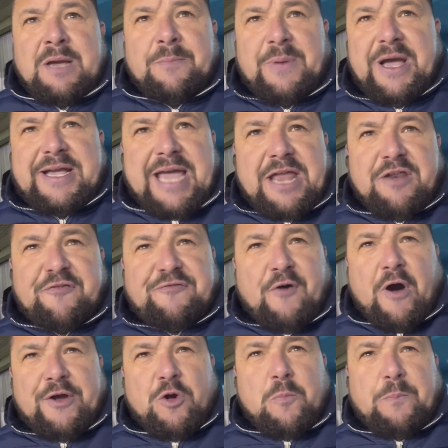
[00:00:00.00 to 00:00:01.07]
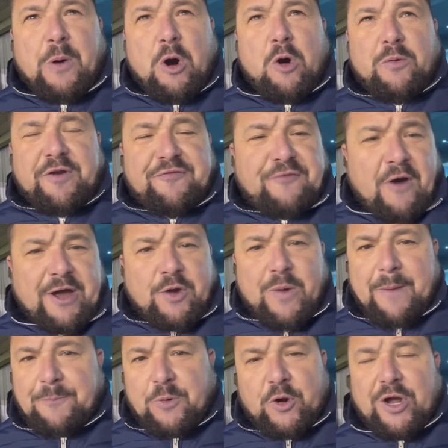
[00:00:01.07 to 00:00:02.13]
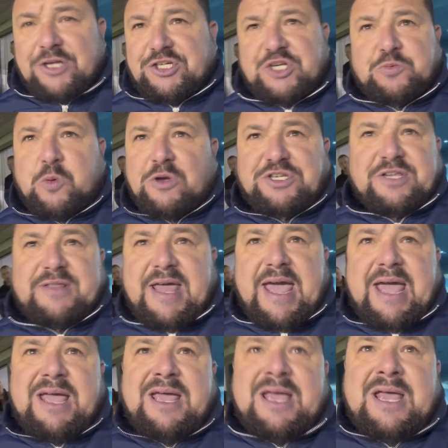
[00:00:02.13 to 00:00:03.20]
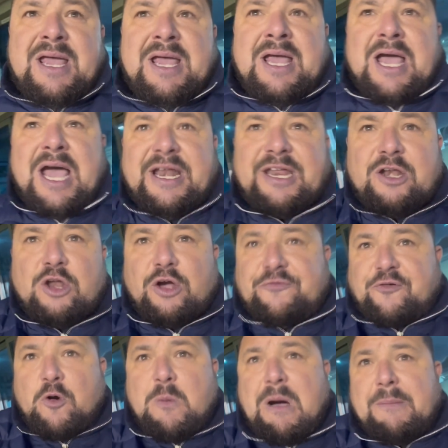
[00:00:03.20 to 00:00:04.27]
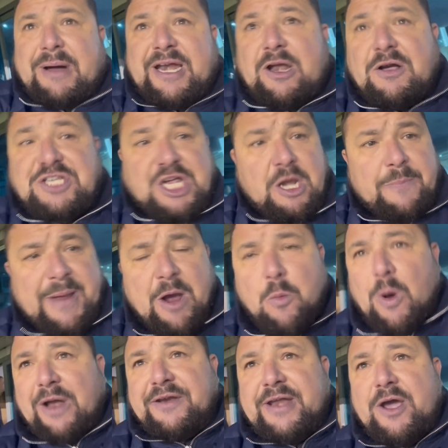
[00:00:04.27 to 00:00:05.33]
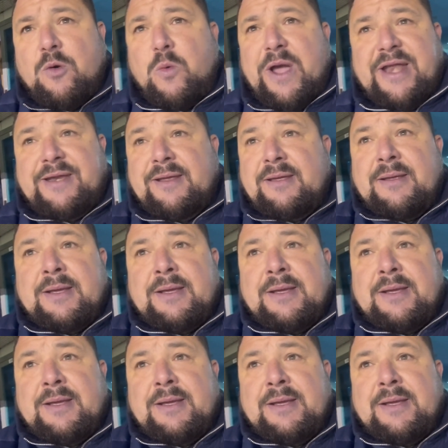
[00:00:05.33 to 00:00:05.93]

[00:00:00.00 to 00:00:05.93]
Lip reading: But again, the final ball, the final end product just wasn't there. And it looked for all my money that was going to be a 1-0 win.